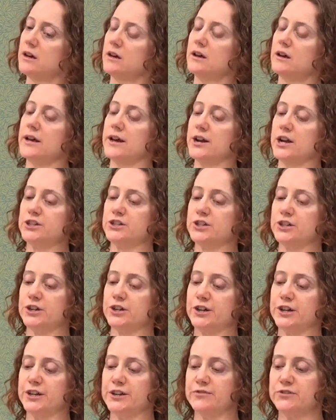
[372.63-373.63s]
an
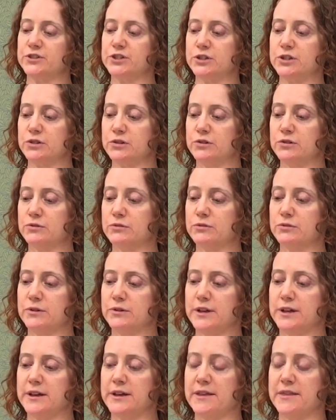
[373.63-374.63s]
alternative to
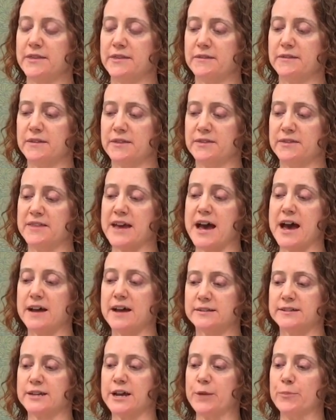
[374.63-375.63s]

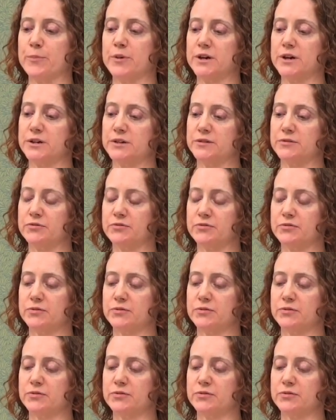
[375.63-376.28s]
that type of